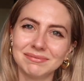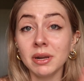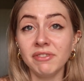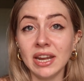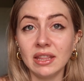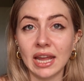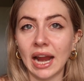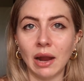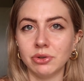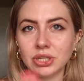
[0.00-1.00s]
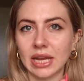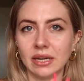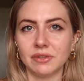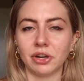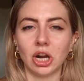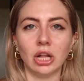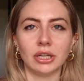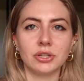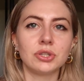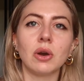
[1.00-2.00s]
But if anything, I would just get a different
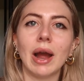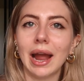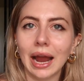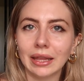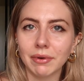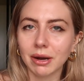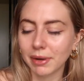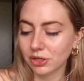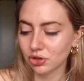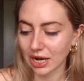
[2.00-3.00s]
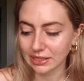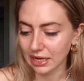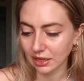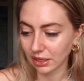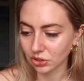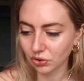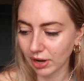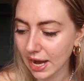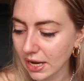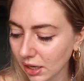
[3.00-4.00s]
color. So I highly recommend the dress. I think it's
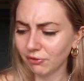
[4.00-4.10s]
great.